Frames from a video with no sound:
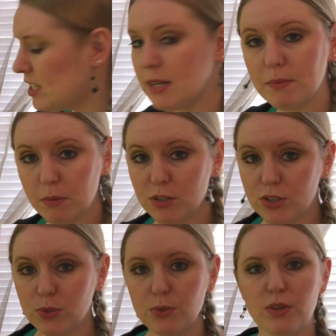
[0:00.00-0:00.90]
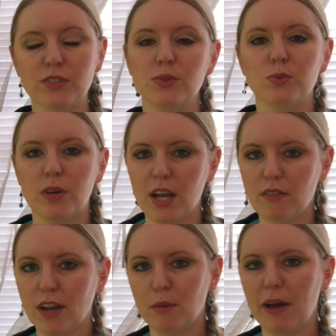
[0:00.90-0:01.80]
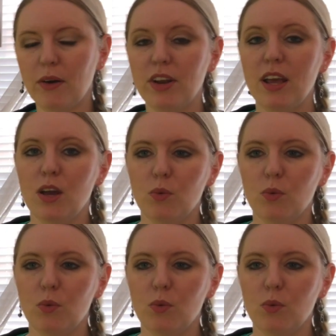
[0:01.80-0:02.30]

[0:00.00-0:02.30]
Tip number two, this was one I read about,